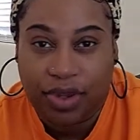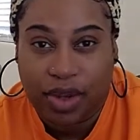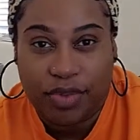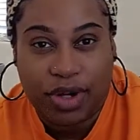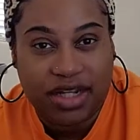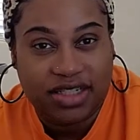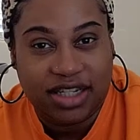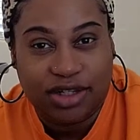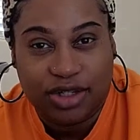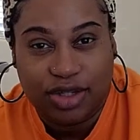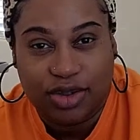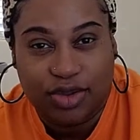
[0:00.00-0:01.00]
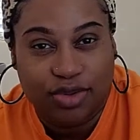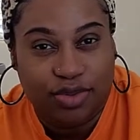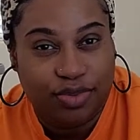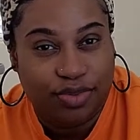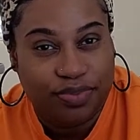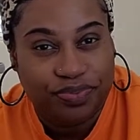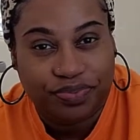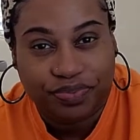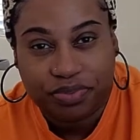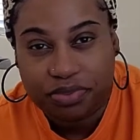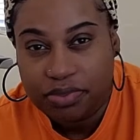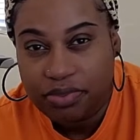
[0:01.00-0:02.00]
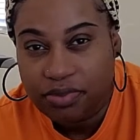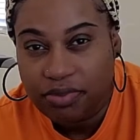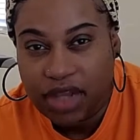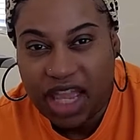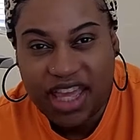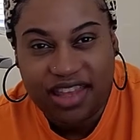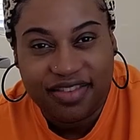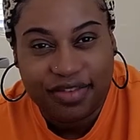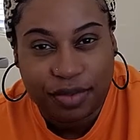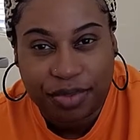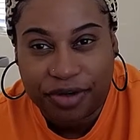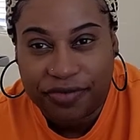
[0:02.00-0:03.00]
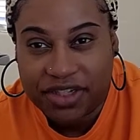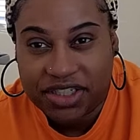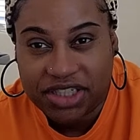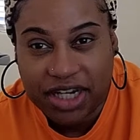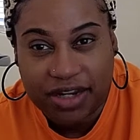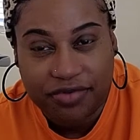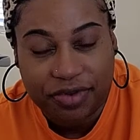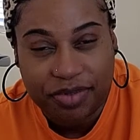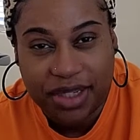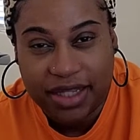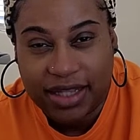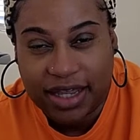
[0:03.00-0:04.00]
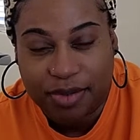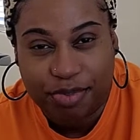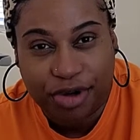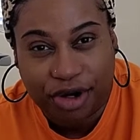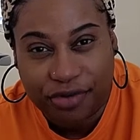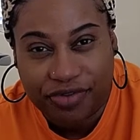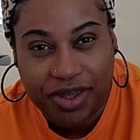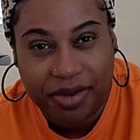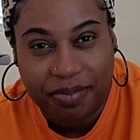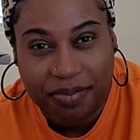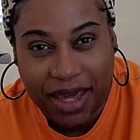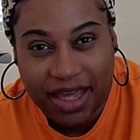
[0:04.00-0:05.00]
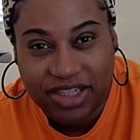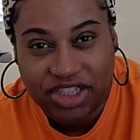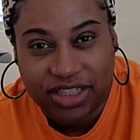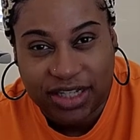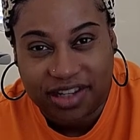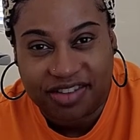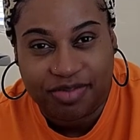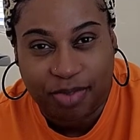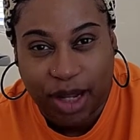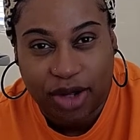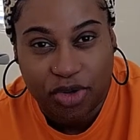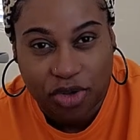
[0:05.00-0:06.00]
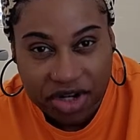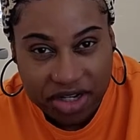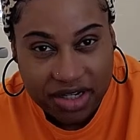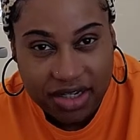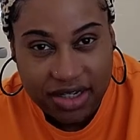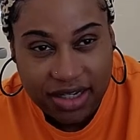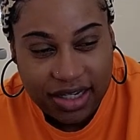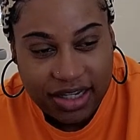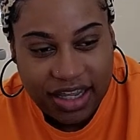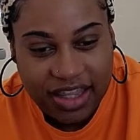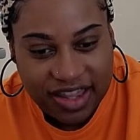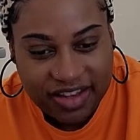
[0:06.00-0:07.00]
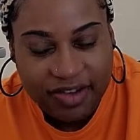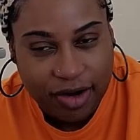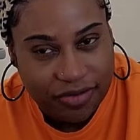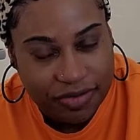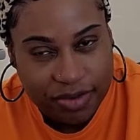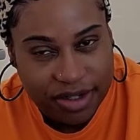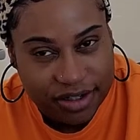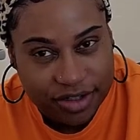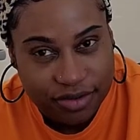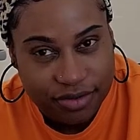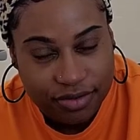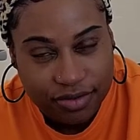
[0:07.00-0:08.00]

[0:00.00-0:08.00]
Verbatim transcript: And when I tell you it's the perfect shade for me, like perfect match, like spot on. And that's hard for me to do,